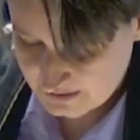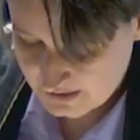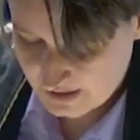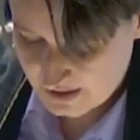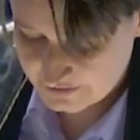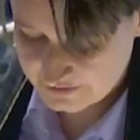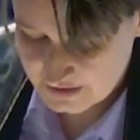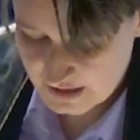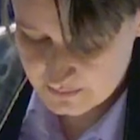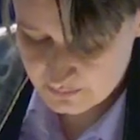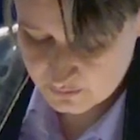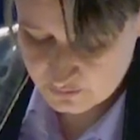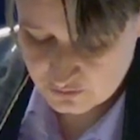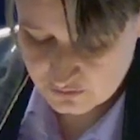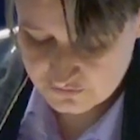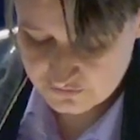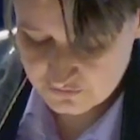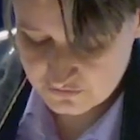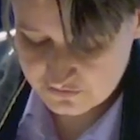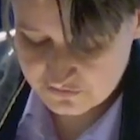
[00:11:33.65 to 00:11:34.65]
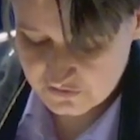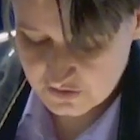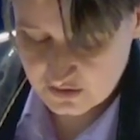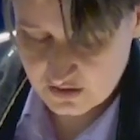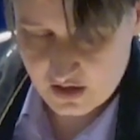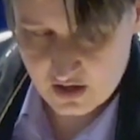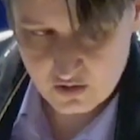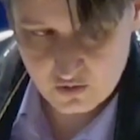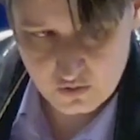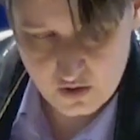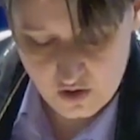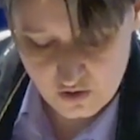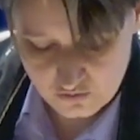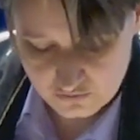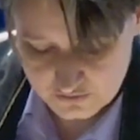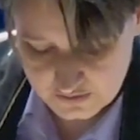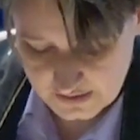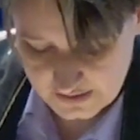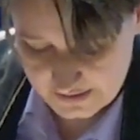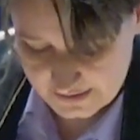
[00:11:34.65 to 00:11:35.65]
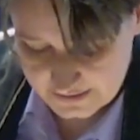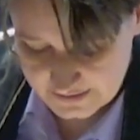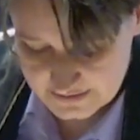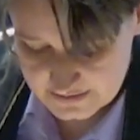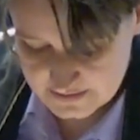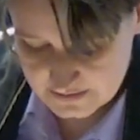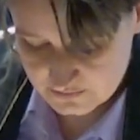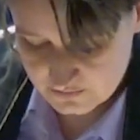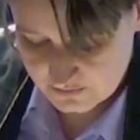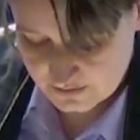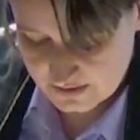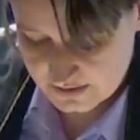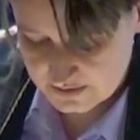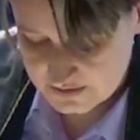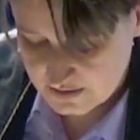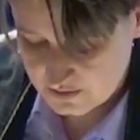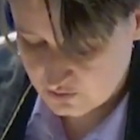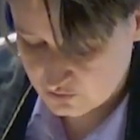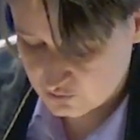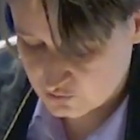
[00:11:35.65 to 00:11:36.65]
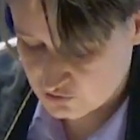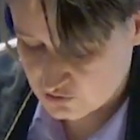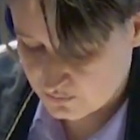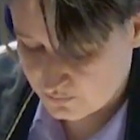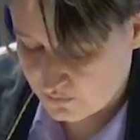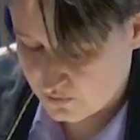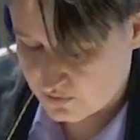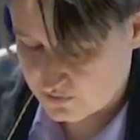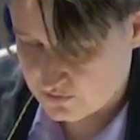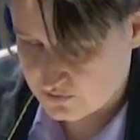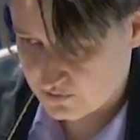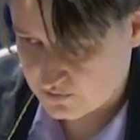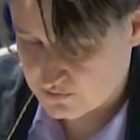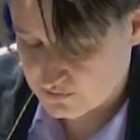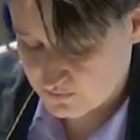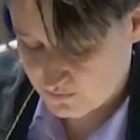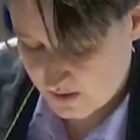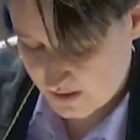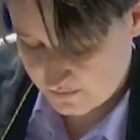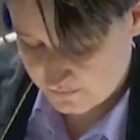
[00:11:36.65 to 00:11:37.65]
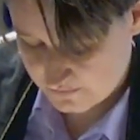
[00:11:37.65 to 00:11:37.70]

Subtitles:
unable to fulfill our own needs or continue to support those around